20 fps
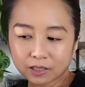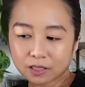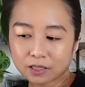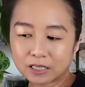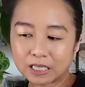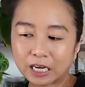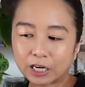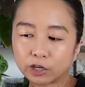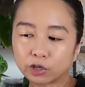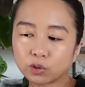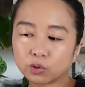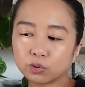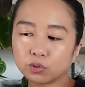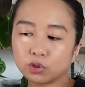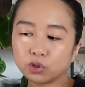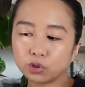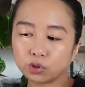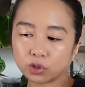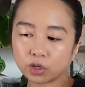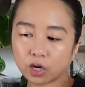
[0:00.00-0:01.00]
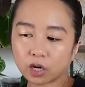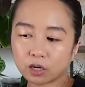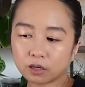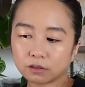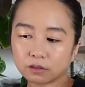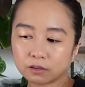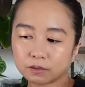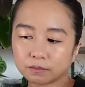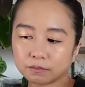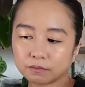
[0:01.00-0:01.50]
taro
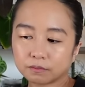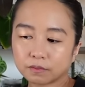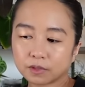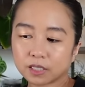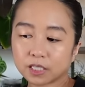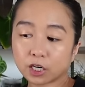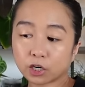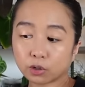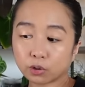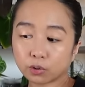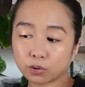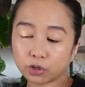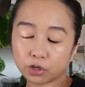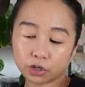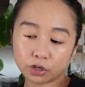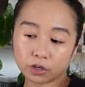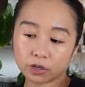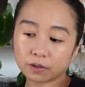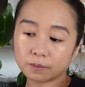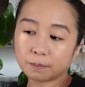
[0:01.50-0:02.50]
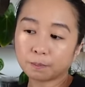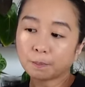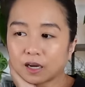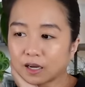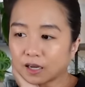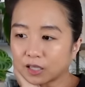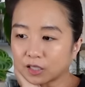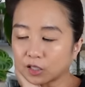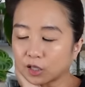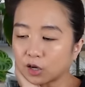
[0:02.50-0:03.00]
nura.
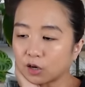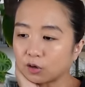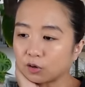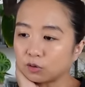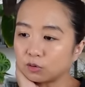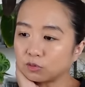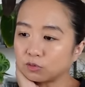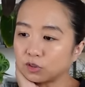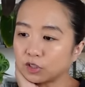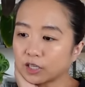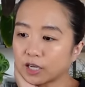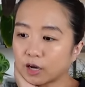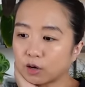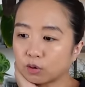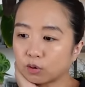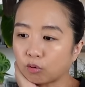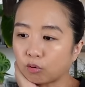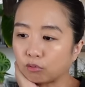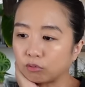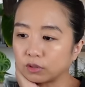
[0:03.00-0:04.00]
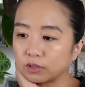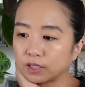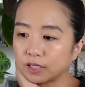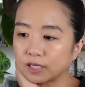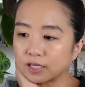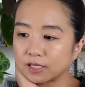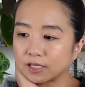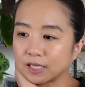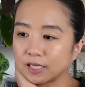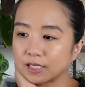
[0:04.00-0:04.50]
Hello, look how cool it
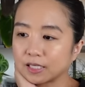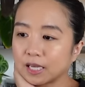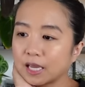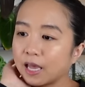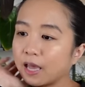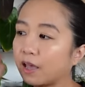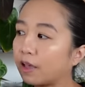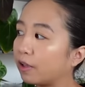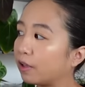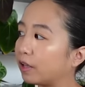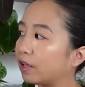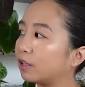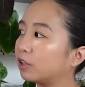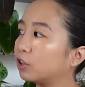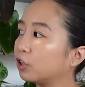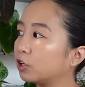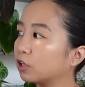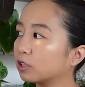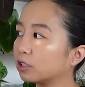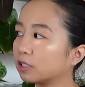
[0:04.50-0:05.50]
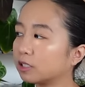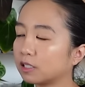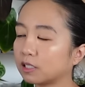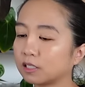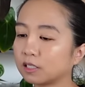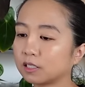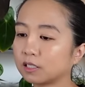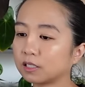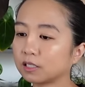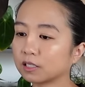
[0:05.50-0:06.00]
is. It's It
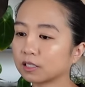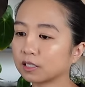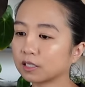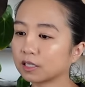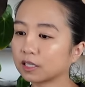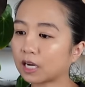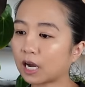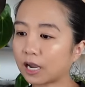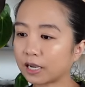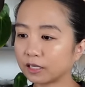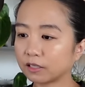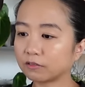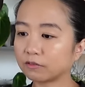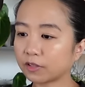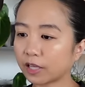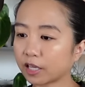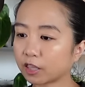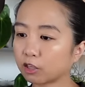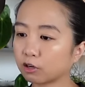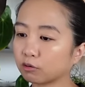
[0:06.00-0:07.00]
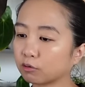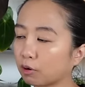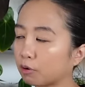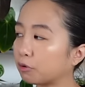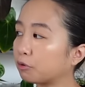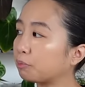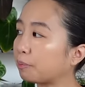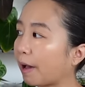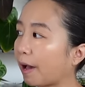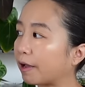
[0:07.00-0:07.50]
looks kind of like the
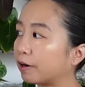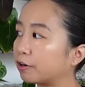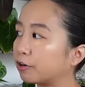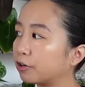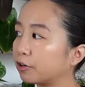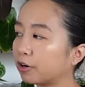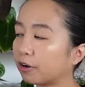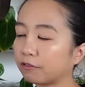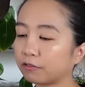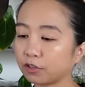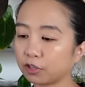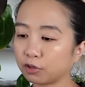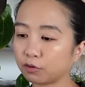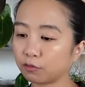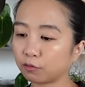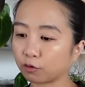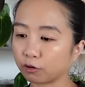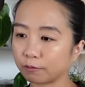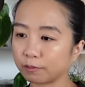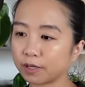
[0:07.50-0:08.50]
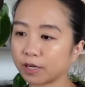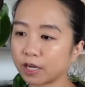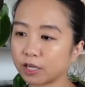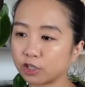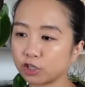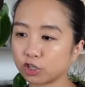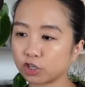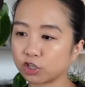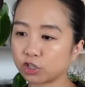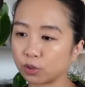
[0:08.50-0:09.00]
growth pattern of the Euphorbia I
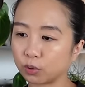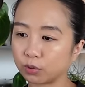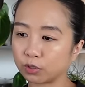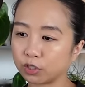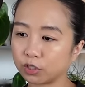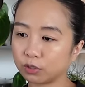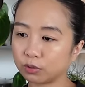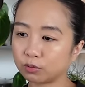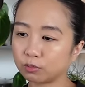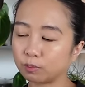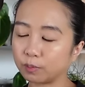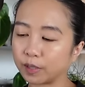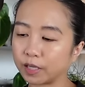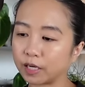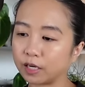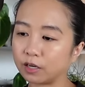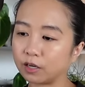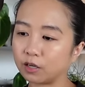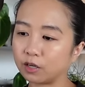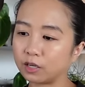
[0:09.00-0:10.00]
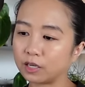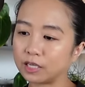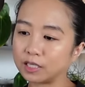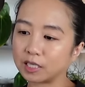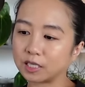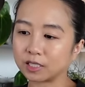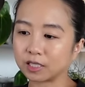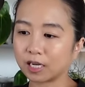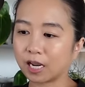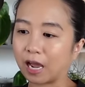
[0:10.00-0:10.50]
just showed you, but it
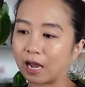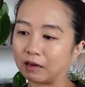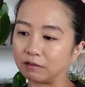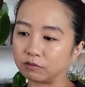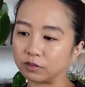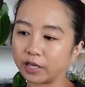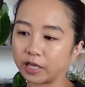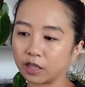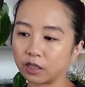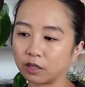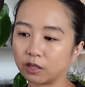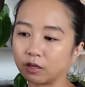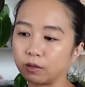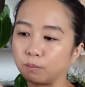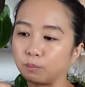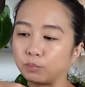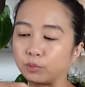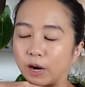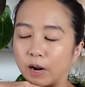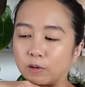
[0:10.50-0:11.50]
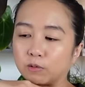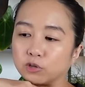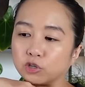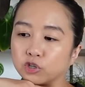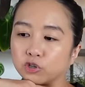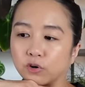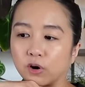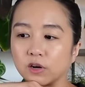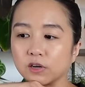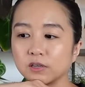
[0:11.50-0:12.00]
doesn't have like the brown
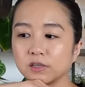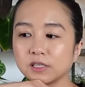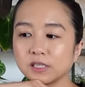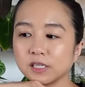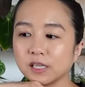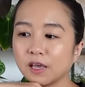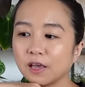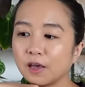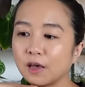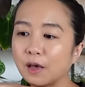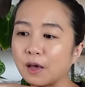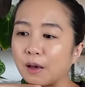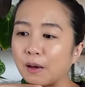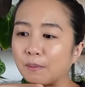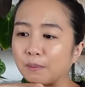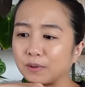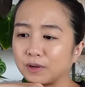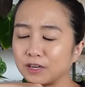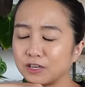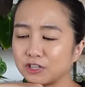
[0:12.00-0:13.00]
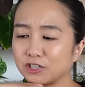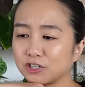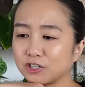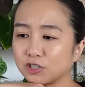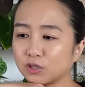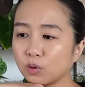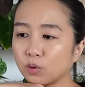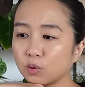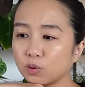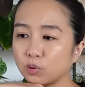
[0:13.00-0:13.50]
trunks. But it's
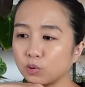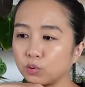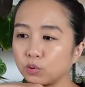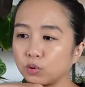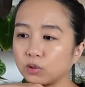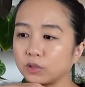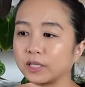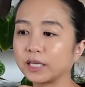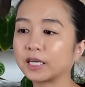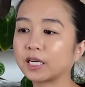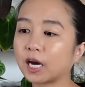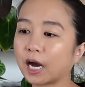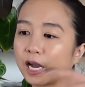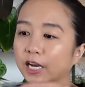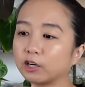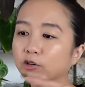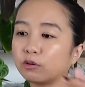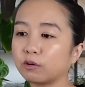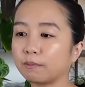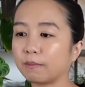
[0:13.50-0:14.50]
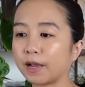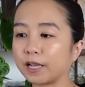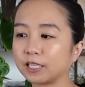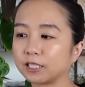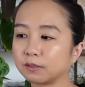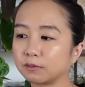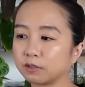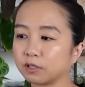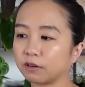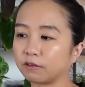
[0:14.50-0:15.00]
just so cool. It kind of
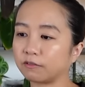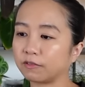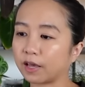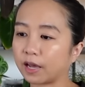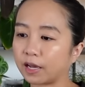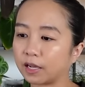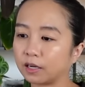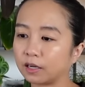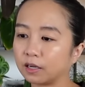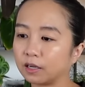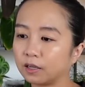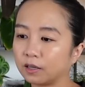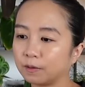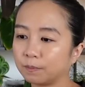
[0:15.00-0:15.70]
reminds me of that.